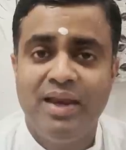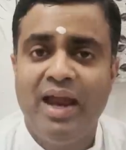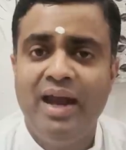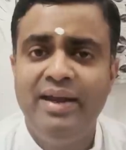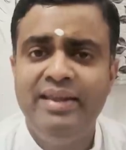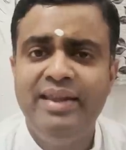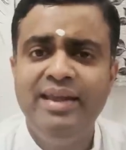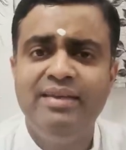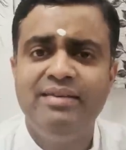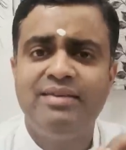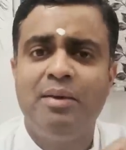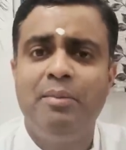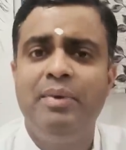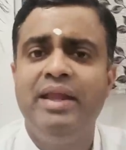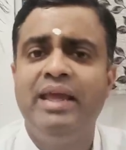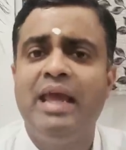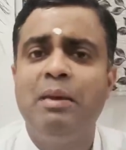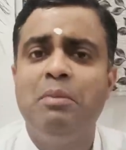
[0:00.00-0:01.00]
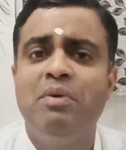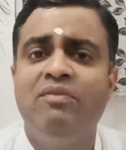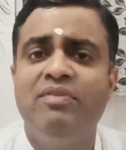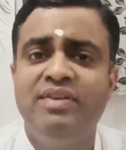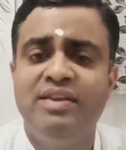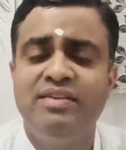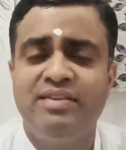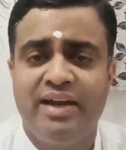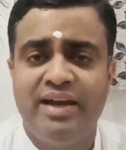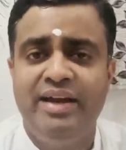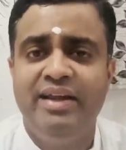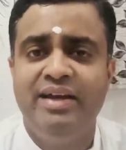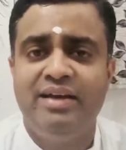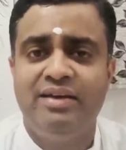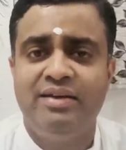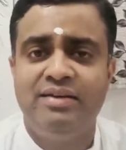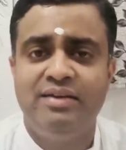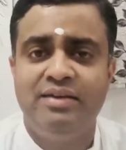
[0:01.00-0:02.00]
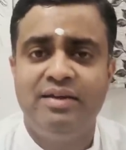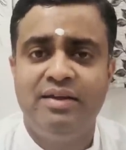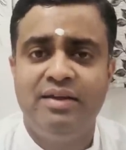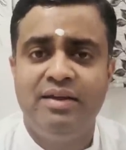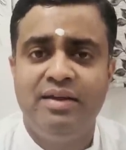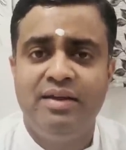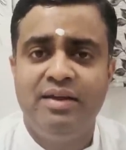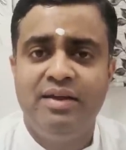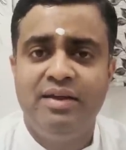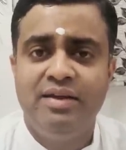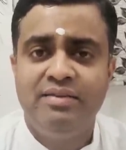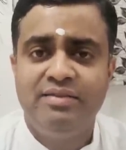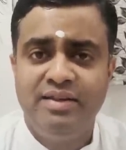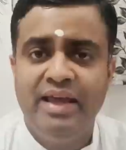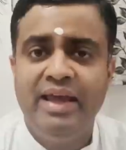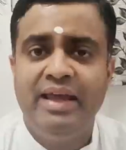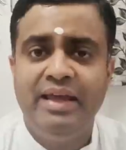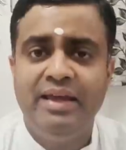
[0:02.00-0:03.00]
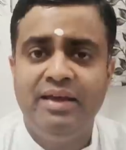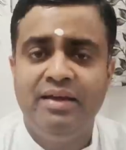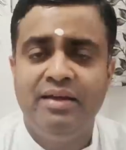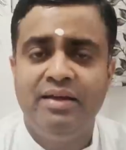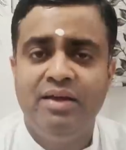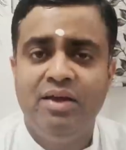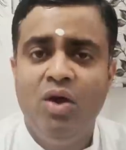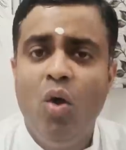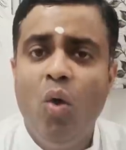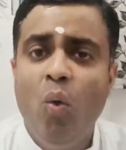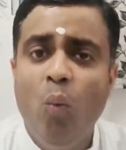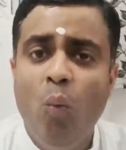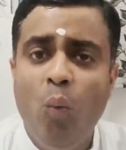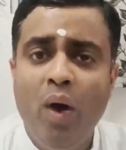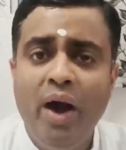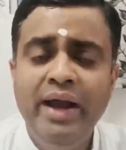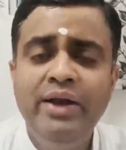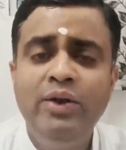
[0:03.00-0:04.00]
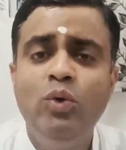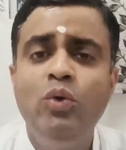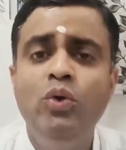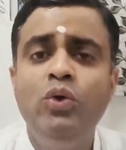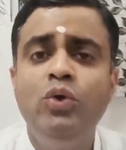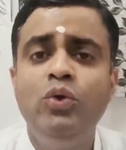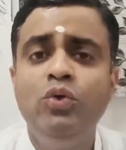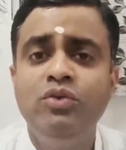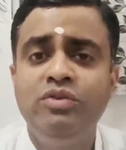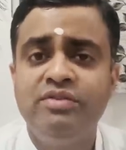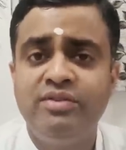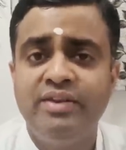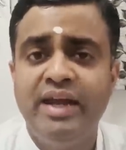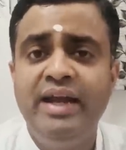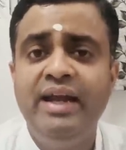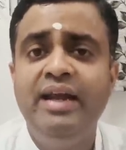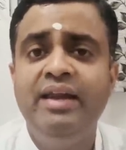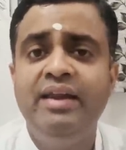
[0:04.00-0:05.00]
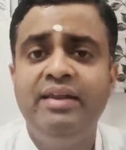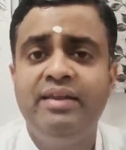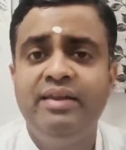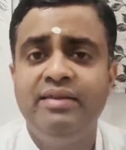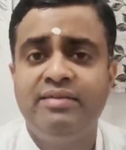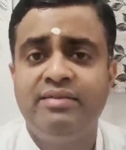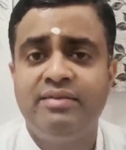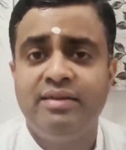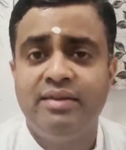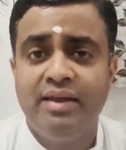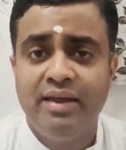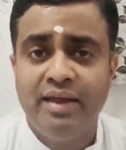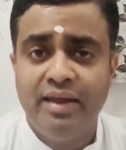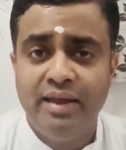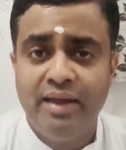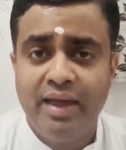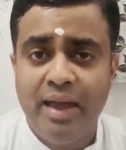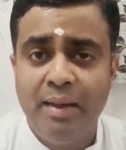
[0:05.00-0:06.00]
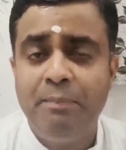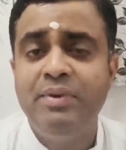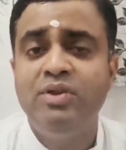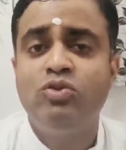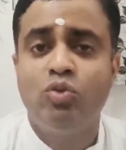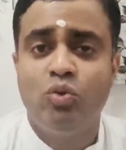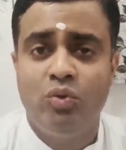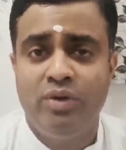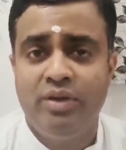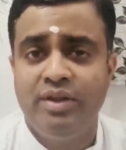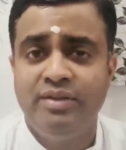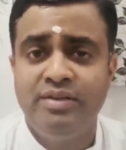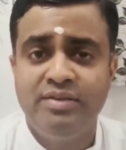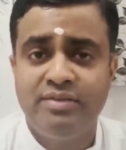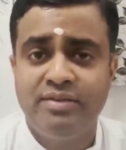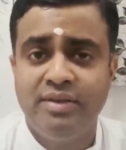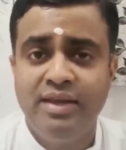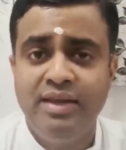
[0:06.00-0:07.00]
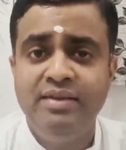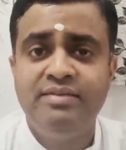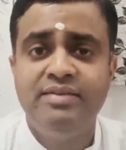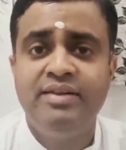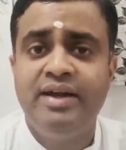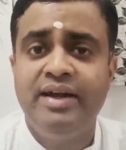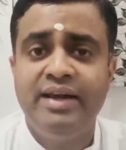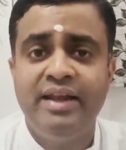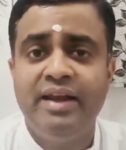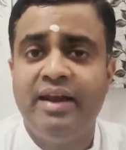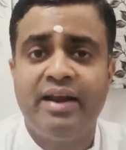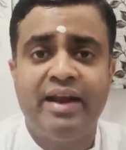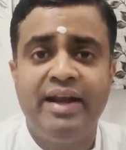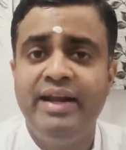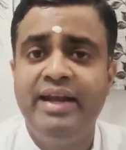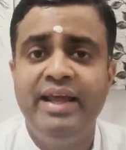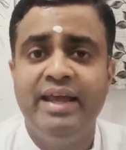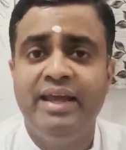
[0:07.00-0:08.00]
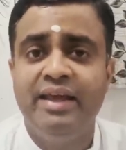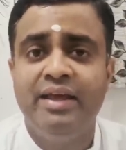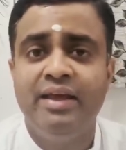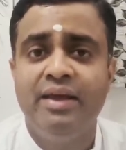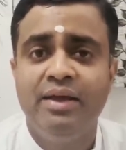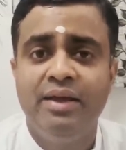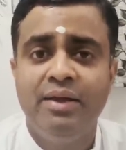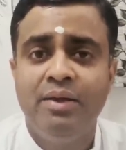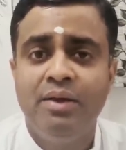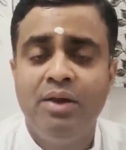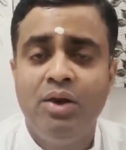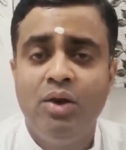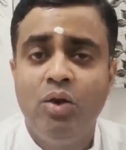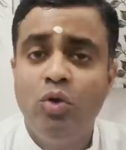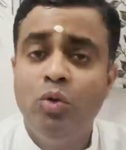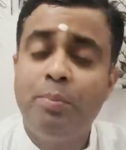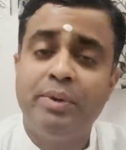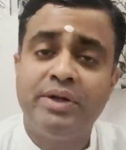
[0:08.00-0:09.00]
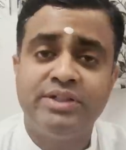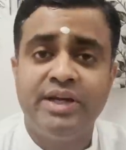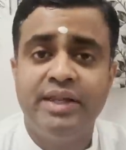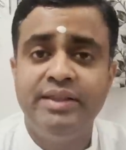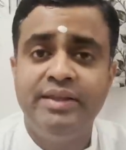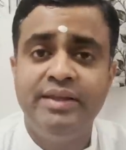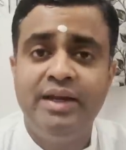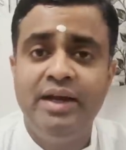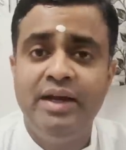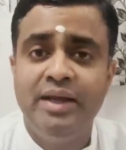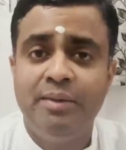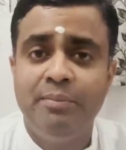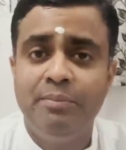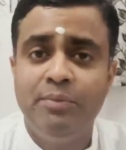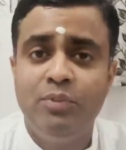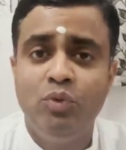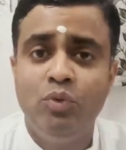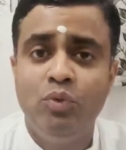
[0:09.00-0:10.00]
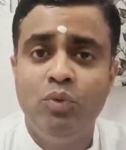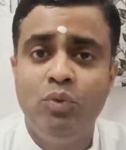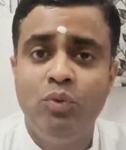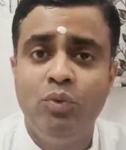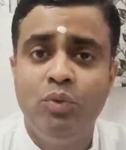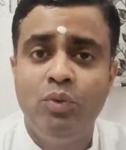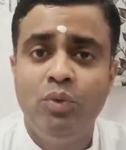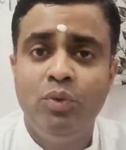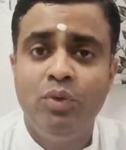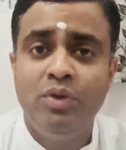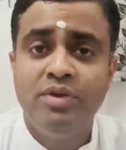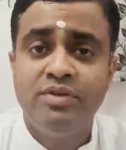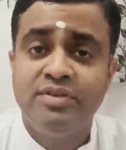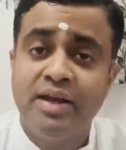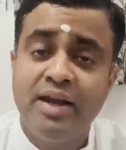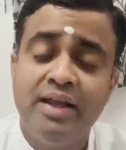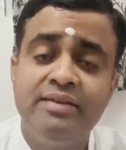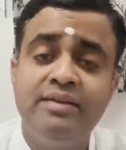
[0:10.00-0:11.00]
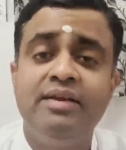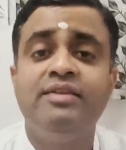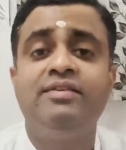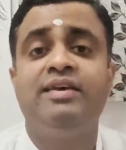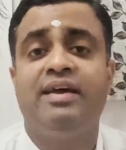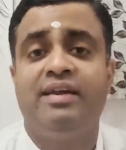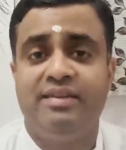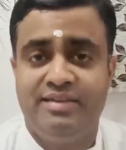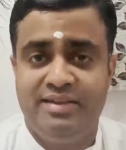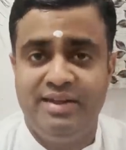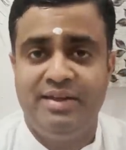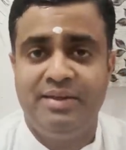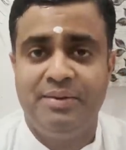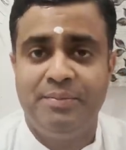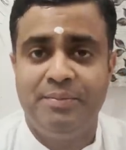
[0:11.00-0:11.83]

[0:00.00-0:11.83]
And then somebody came up with this idea saying, why don't you send this episode, this incident in writing to Prasanthi Nilayam, to Sanatana Sarathi?